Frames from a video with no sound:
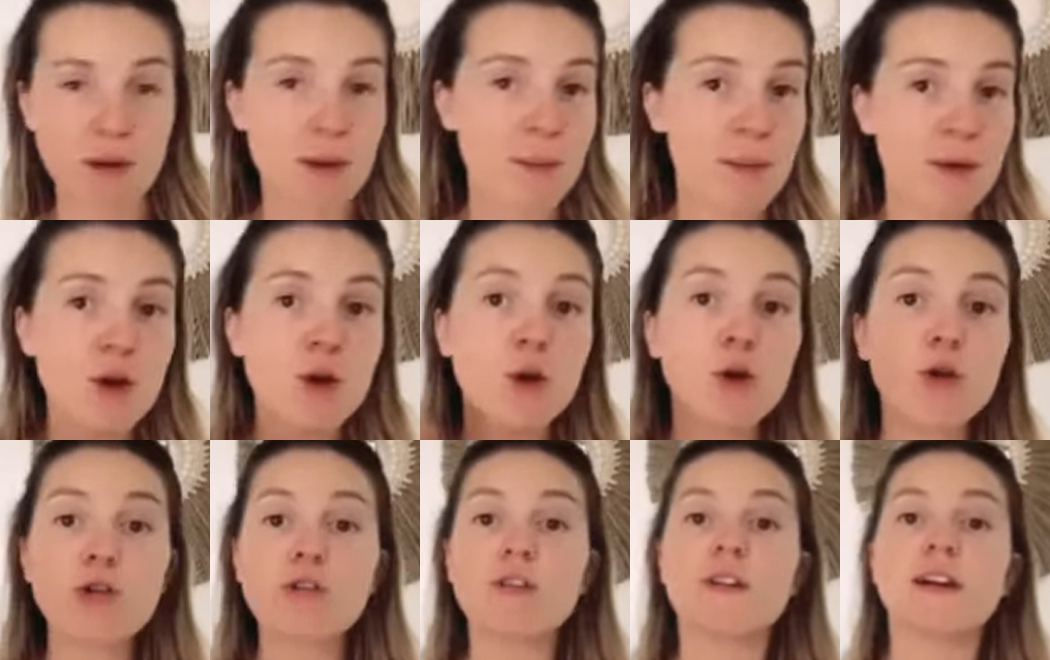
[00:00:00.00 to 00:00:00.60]
Maybe
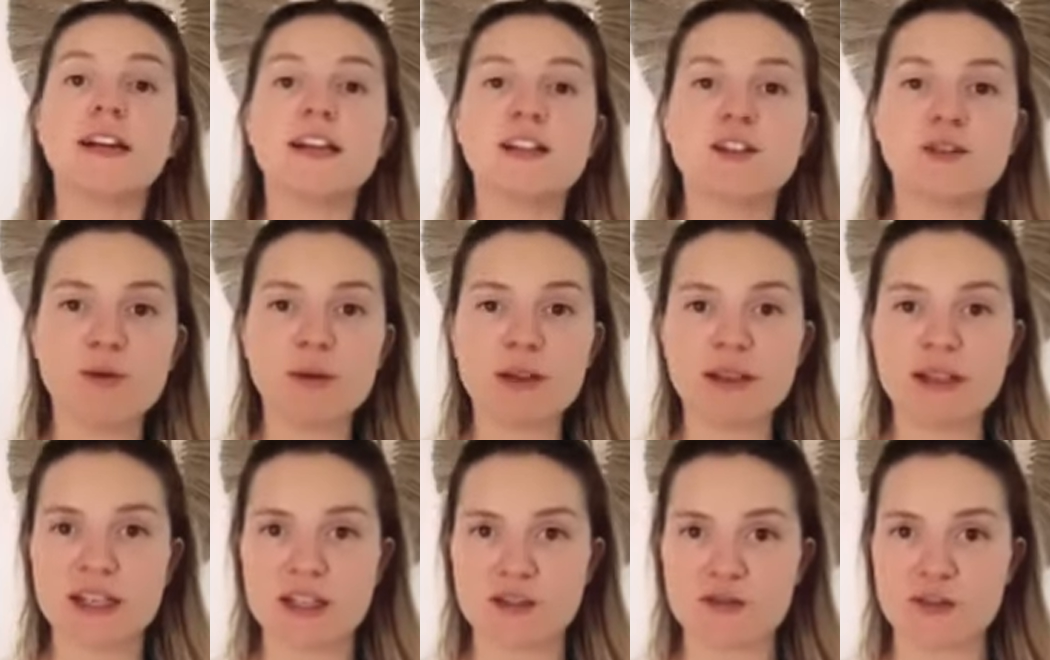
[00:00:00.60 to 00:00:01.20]
you're already
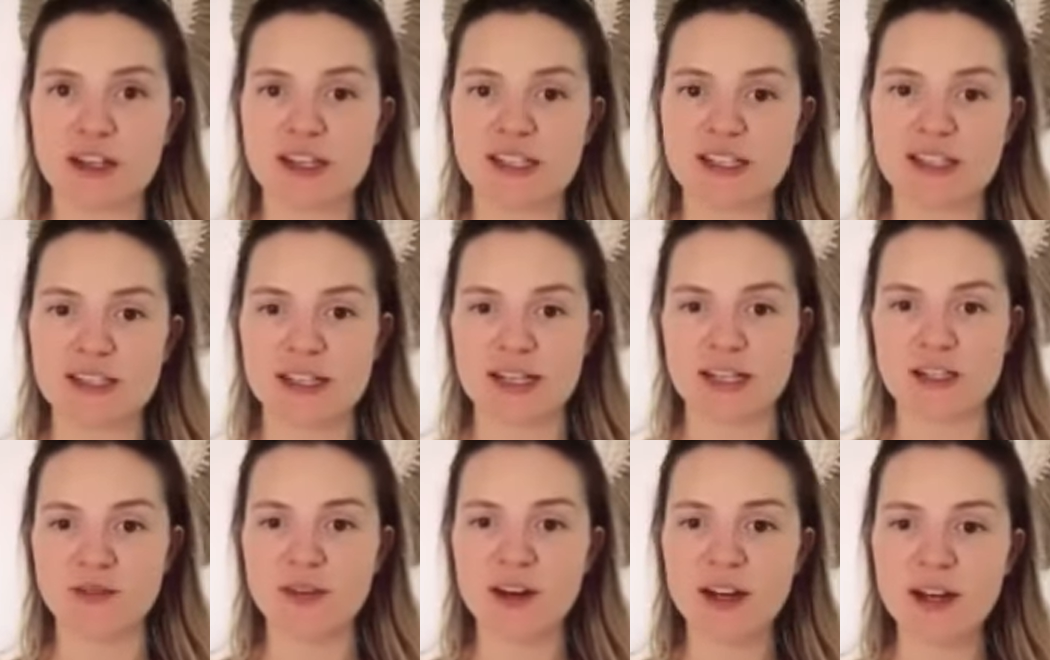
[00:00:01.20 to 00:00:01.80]
doing this really
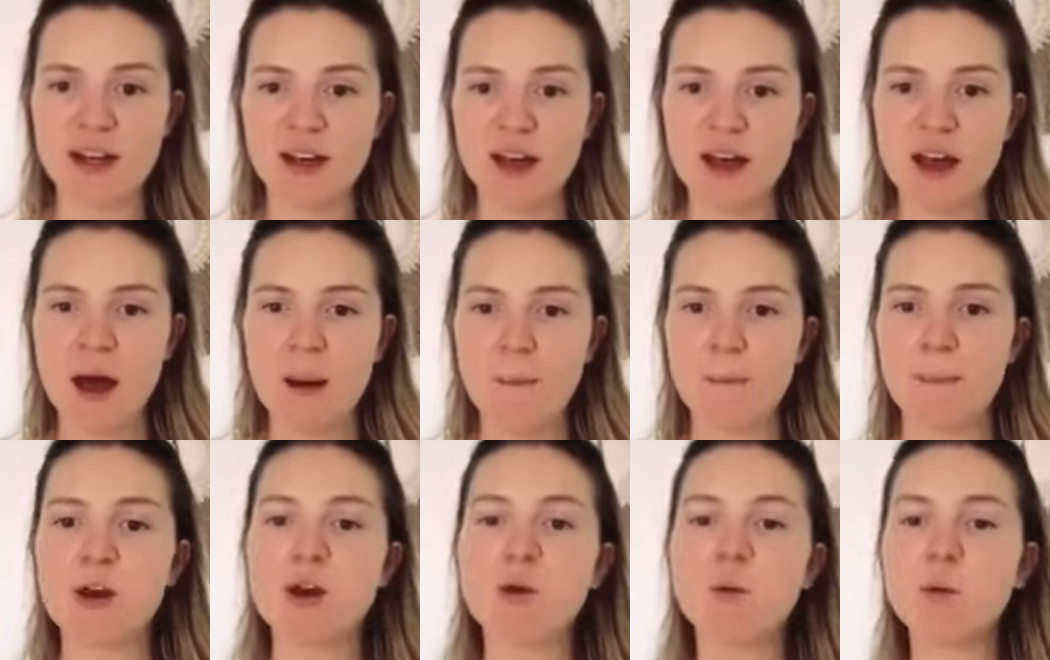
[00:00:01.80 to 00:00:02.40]
successfully,
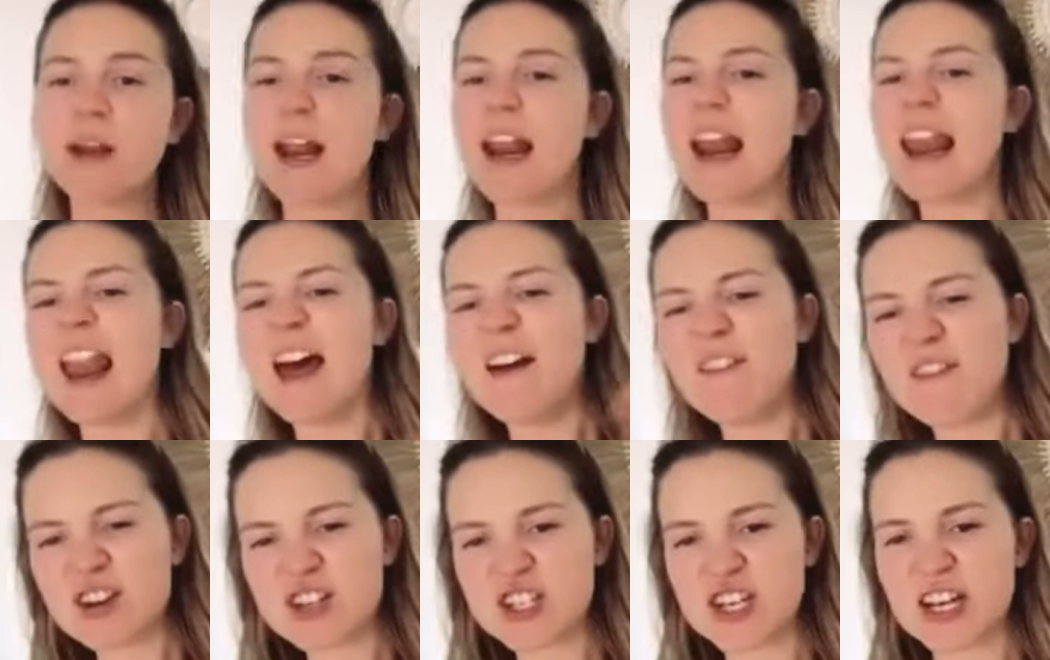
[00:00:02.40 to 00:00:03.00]
but you want to
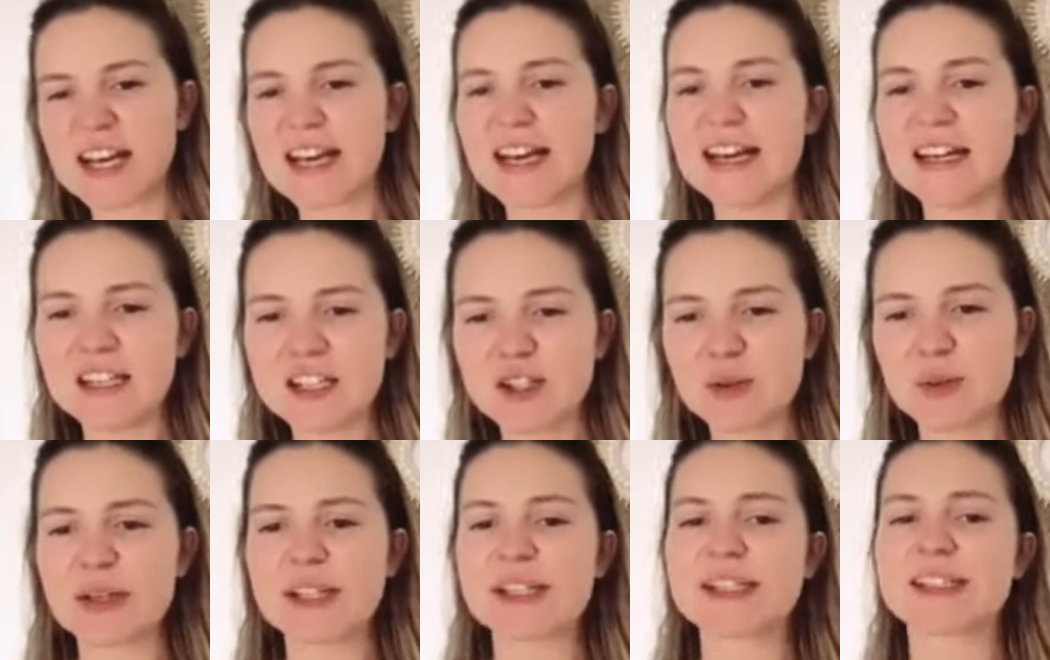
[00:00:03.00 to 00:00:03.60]
leverage it
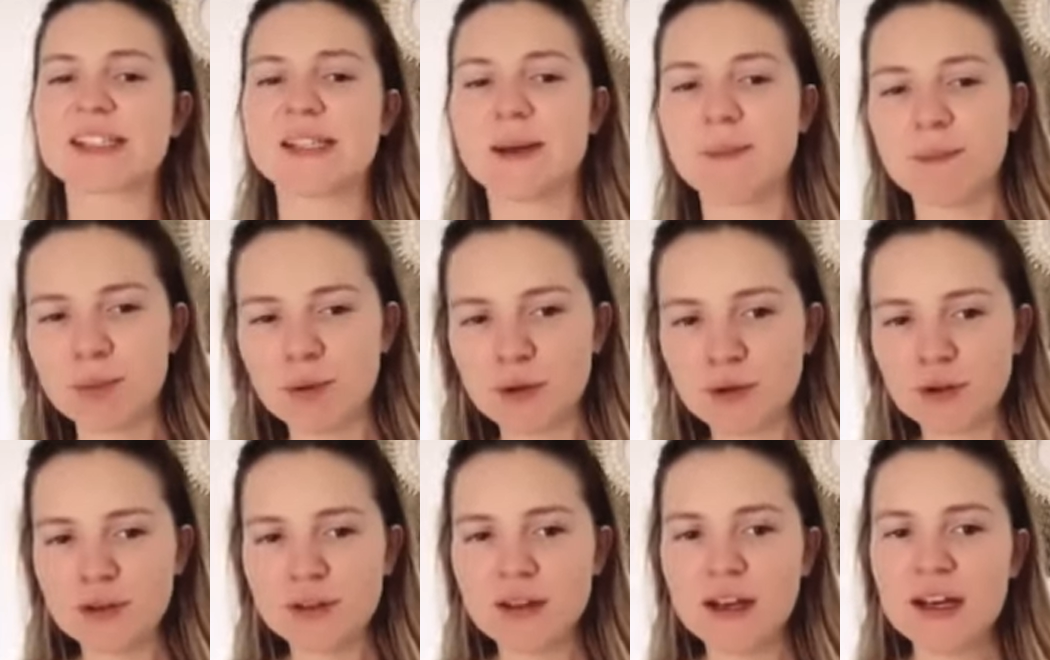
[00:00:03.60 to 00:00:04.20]
into a
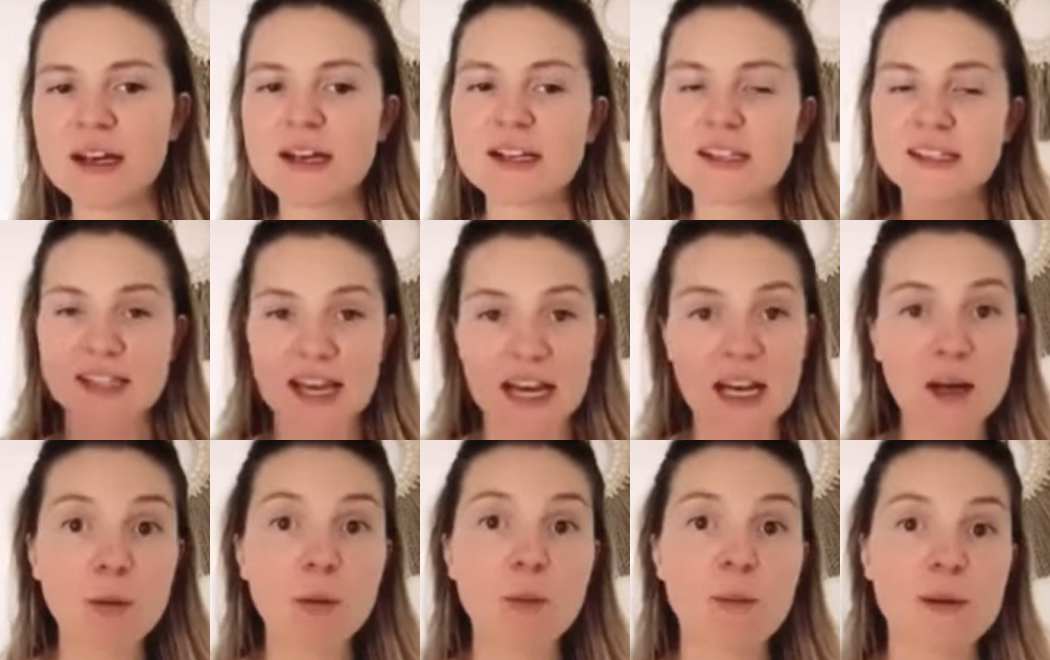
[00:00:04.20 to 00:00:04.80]
simple,
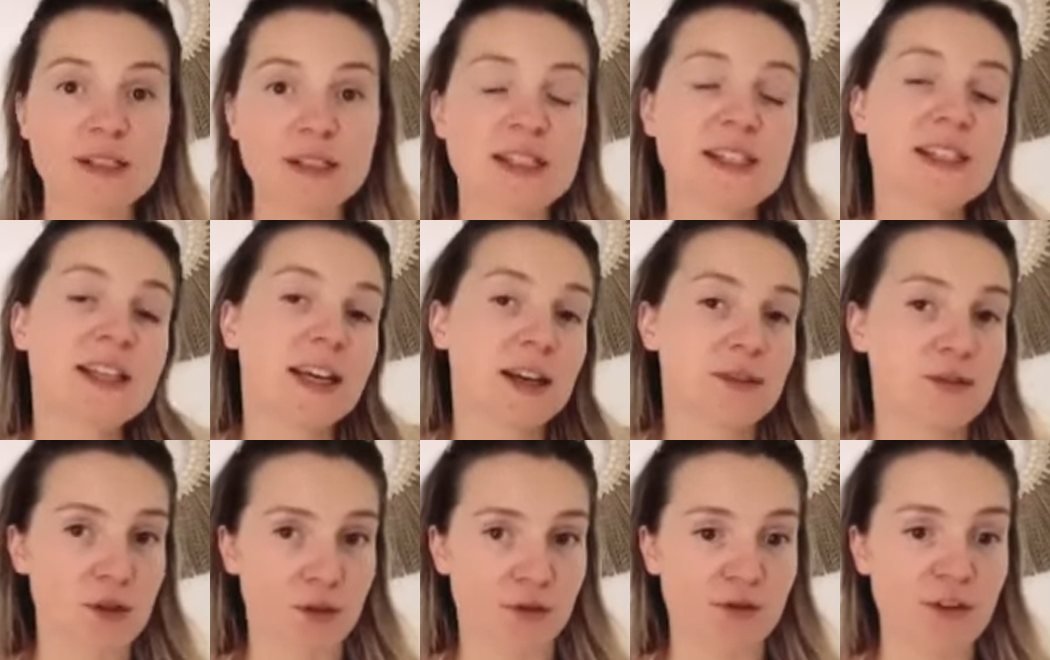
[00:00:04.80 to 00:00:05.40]
scalable business that
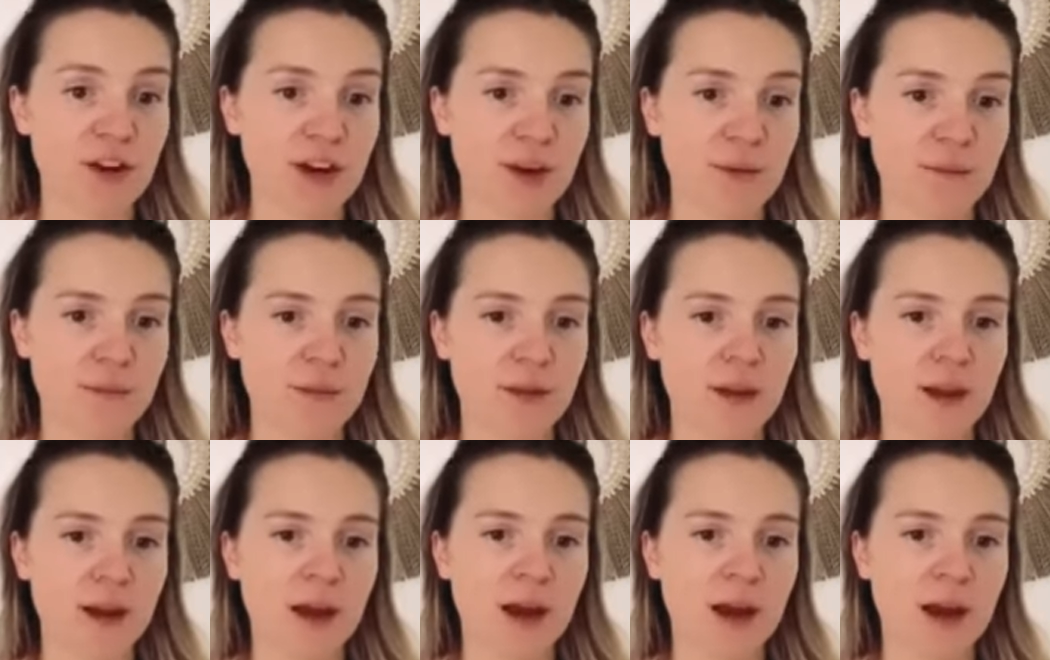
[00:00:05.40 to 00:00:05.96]
gives you freedom.